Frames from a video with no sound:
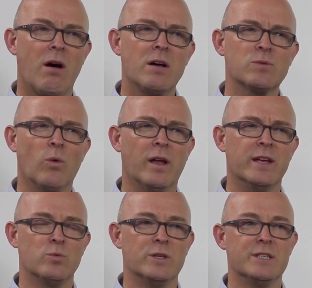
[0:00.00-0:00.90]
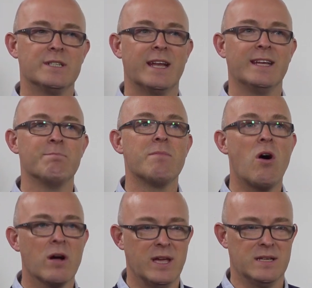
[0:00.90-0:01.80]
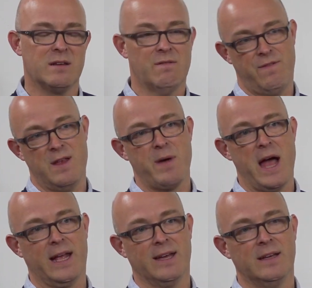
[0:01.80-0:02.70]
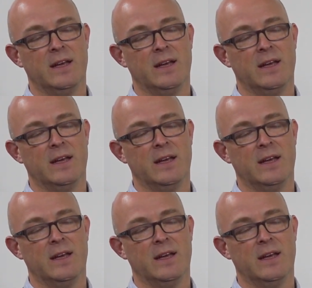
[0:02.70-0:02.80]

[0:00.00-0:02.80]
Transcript: last one which is getting market feedback,